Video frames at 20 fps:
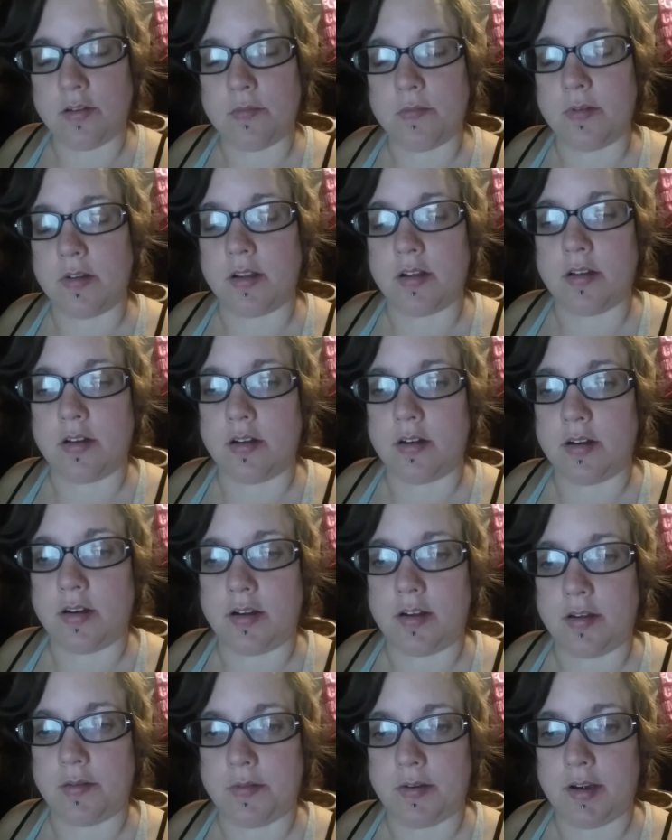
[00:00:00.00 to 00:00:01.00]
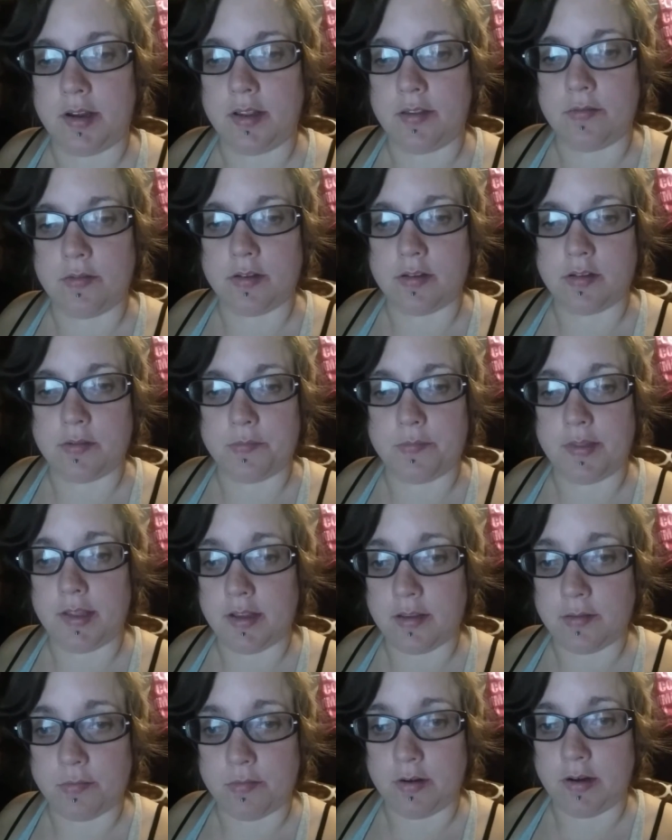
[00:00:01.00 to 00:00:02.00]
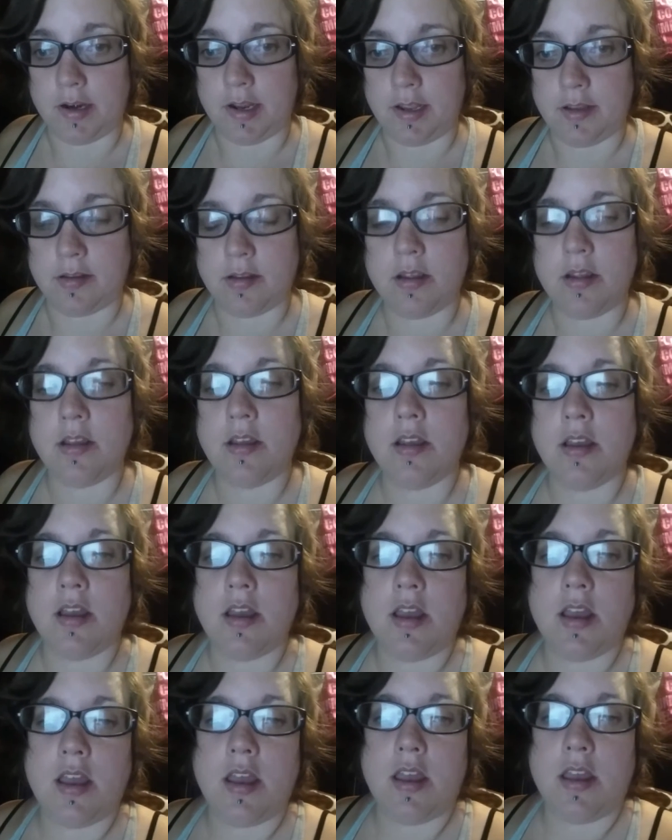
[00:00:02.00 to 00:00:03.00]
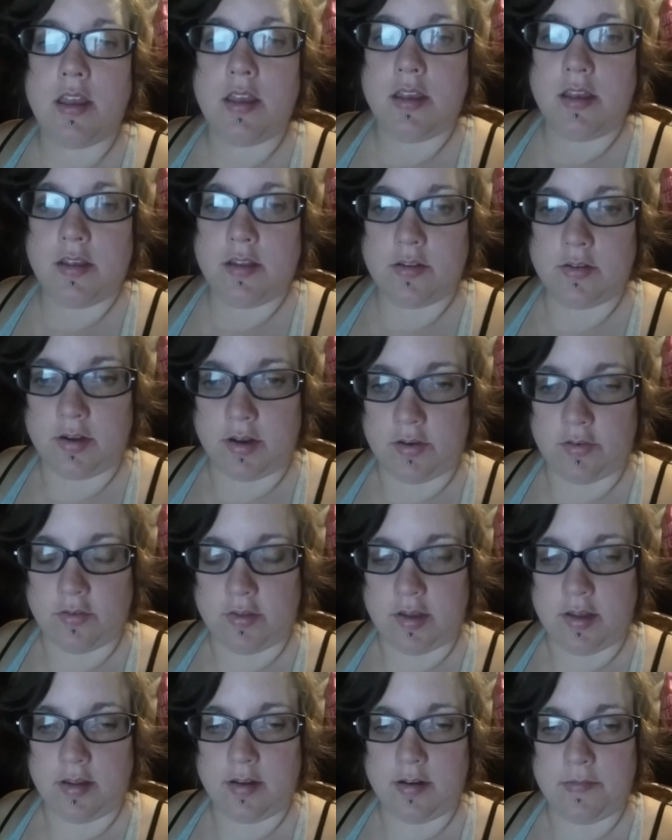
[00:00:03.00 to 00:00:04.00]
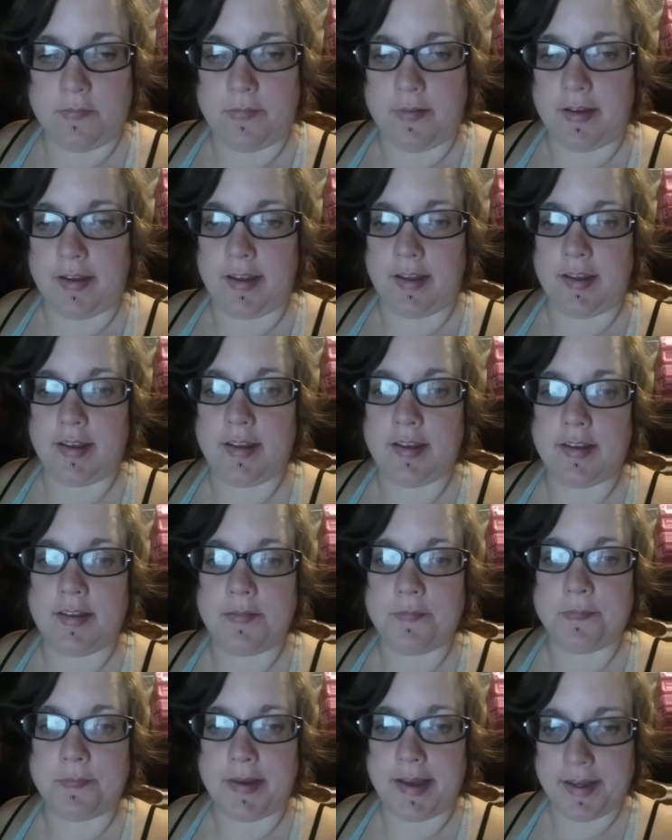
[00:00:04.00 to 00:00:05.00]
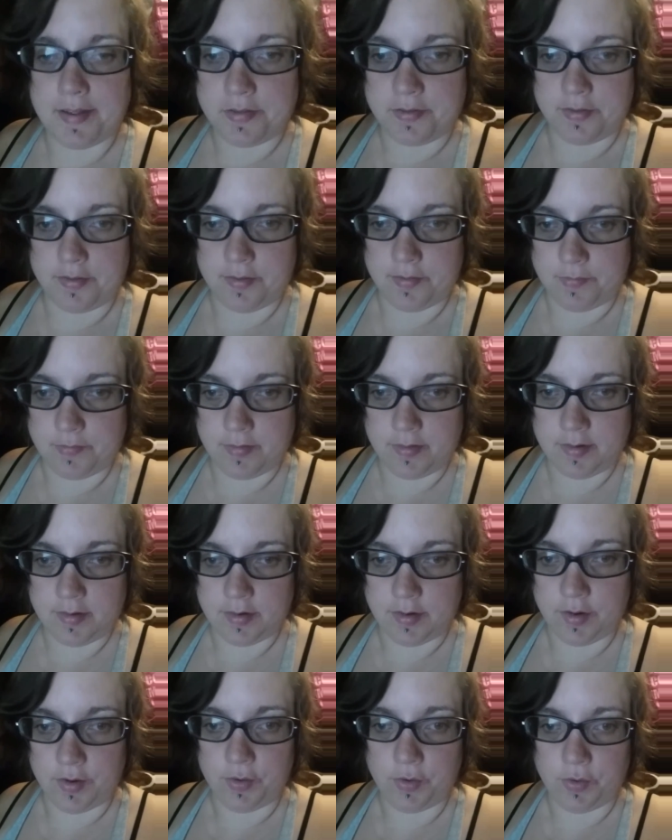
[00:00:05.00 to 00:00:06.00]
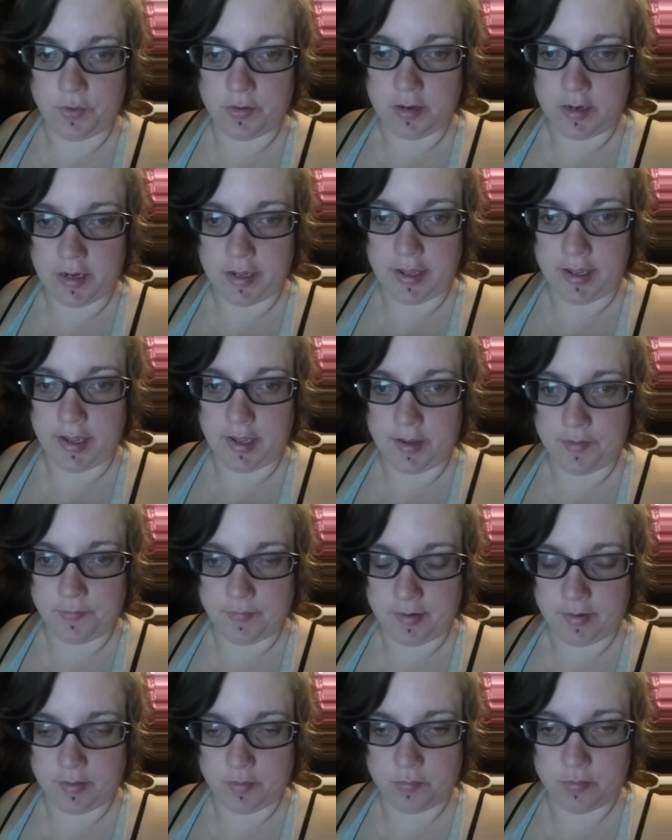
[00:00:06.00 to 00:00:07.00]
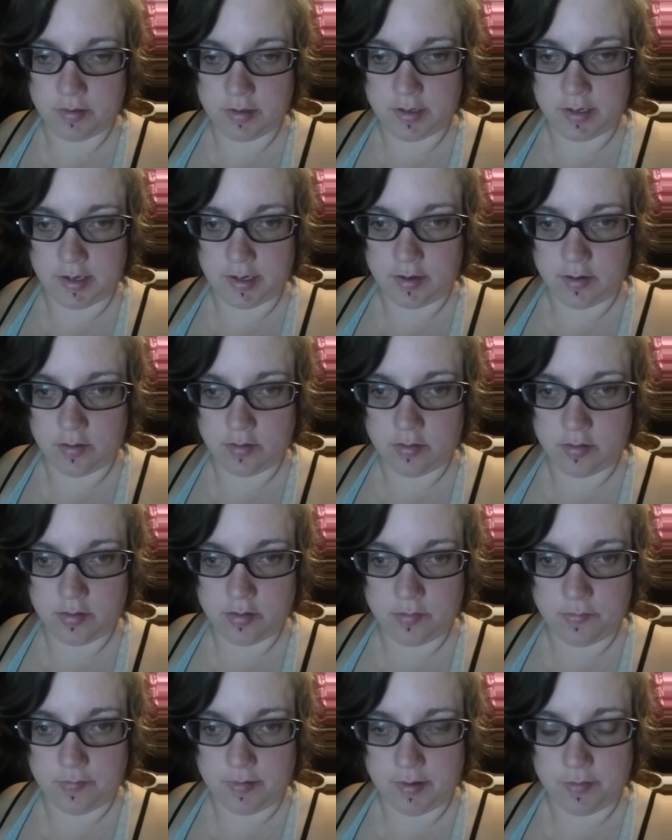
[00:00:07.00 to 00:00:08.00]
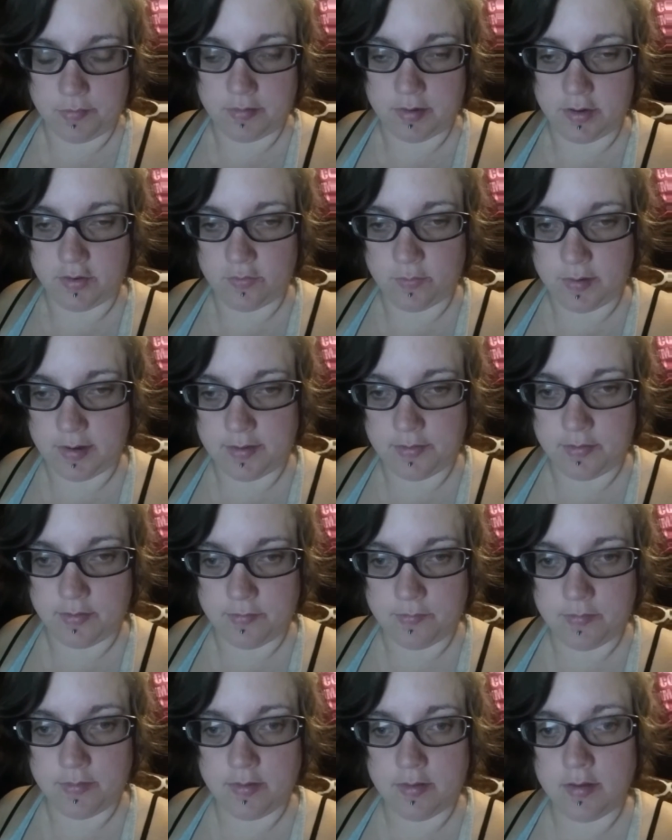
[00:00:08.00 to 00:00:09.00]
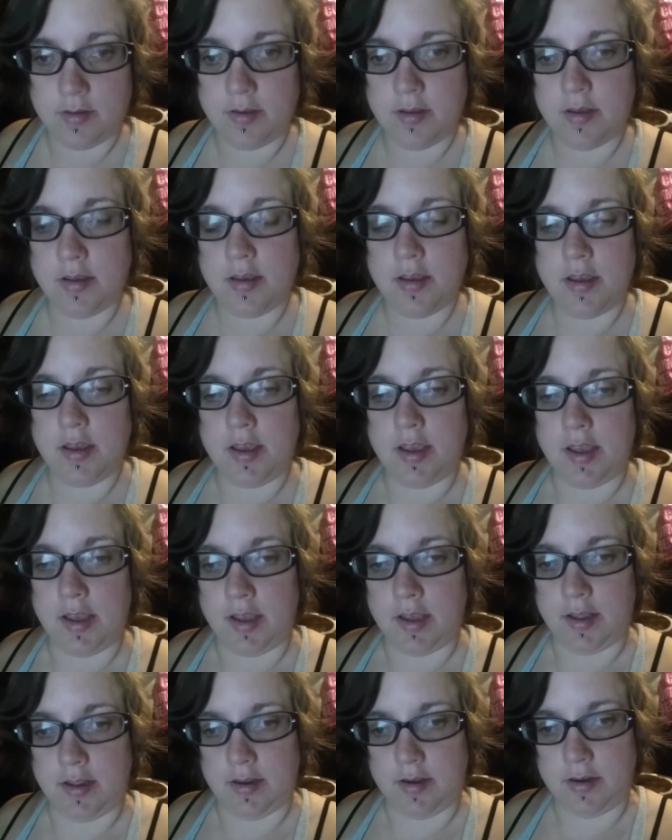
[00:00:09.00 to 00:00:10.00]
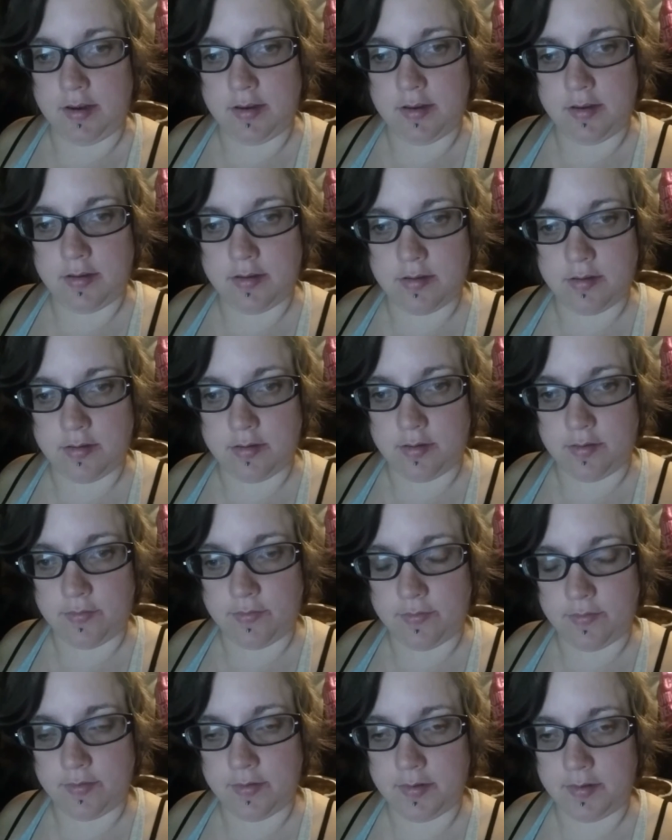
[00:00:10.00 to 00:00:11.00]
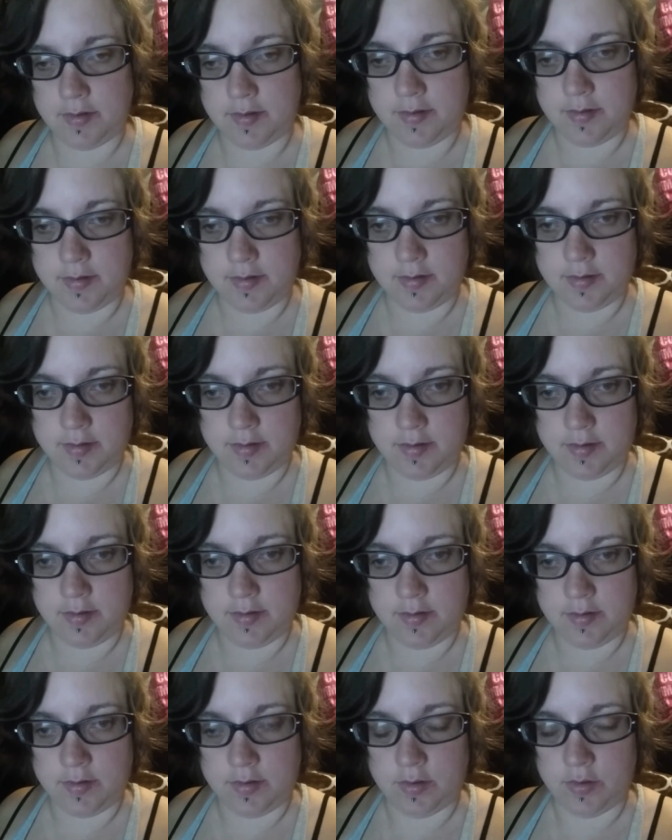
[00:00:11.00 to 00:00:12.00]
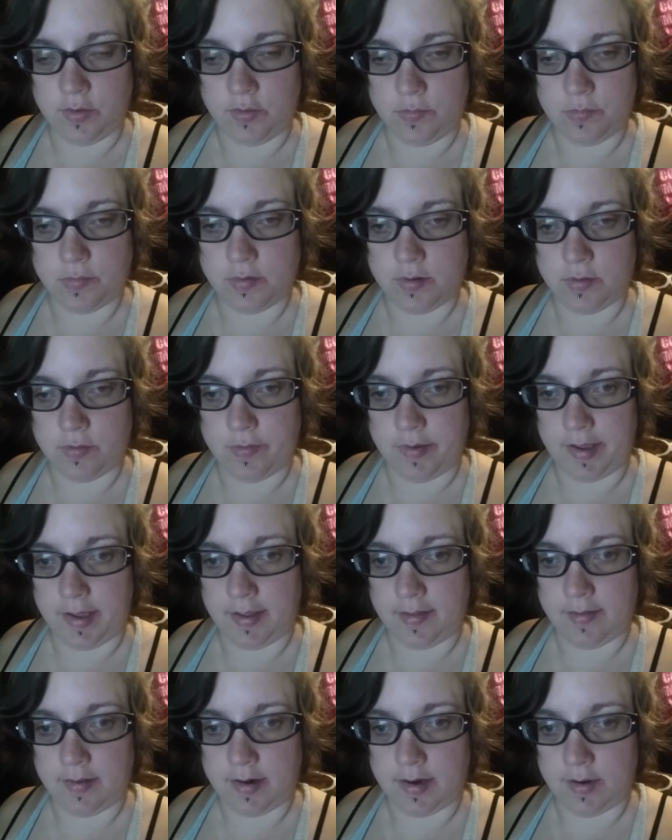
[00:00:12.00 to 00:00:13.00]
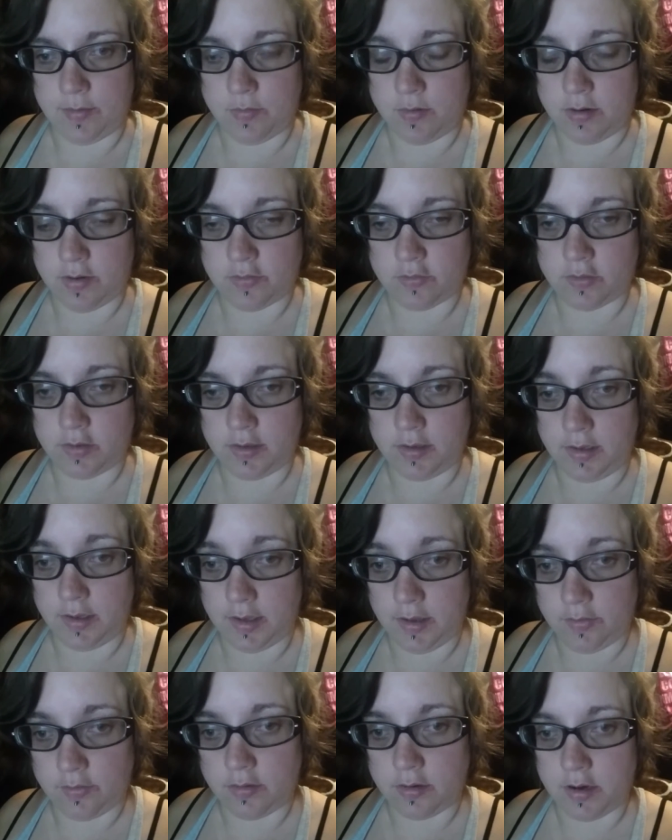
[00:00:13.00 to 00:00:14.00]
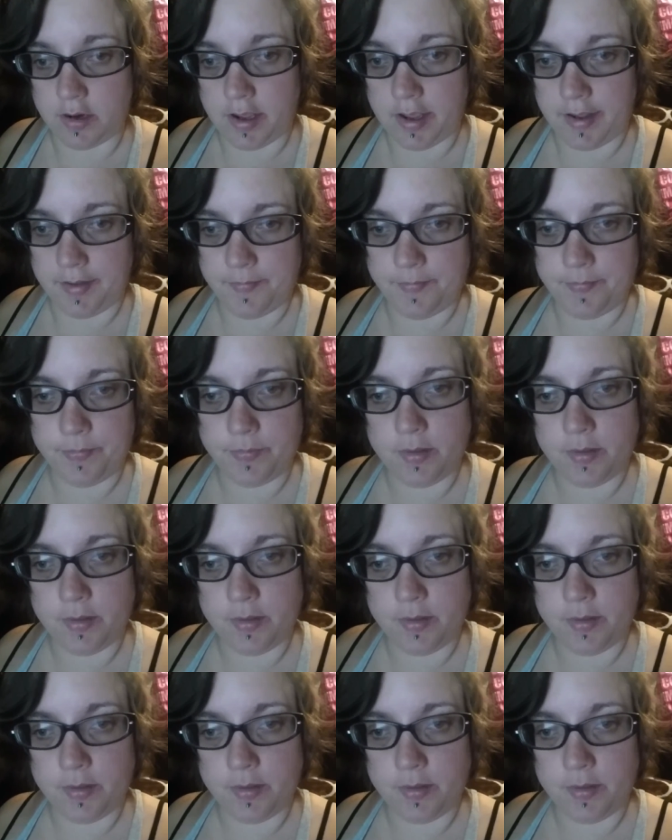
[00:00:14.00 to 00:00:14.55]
Oh my god, I got my days mixed up. That's Mondays. Scratch that. My bathroom to do today in my upstairs, my upstairs bathroom, and stuff to put away that I washed yesterday.